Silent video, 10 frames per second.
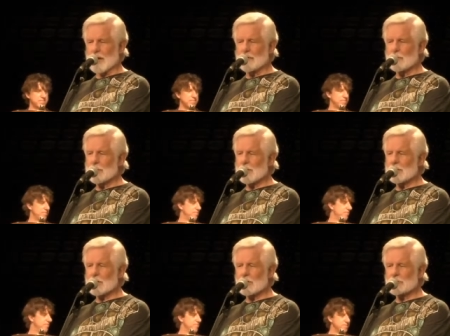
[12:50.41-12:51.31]
Everybody in
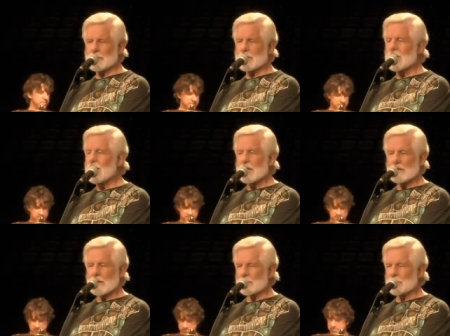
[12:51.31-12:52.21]
the country
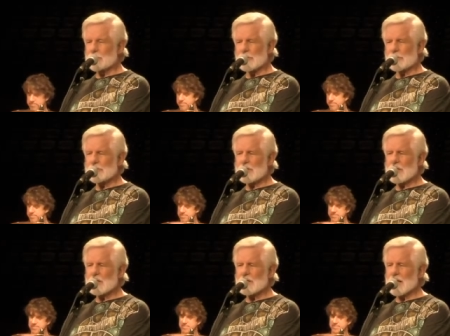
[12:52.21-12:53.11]
out in the streets
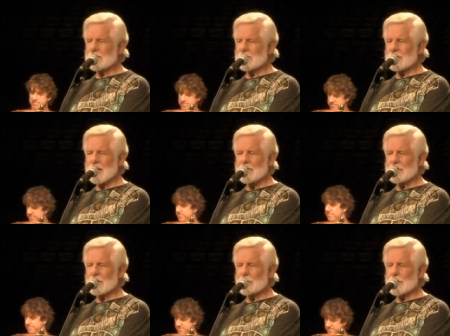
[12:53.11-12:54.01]
singing, dancing,
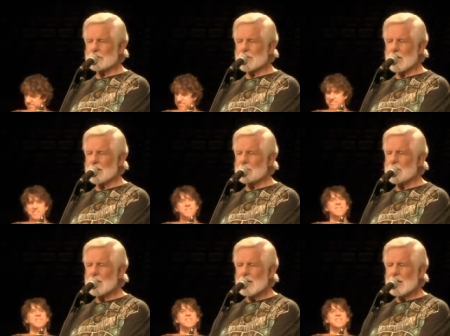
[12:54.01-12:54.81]
having a great time.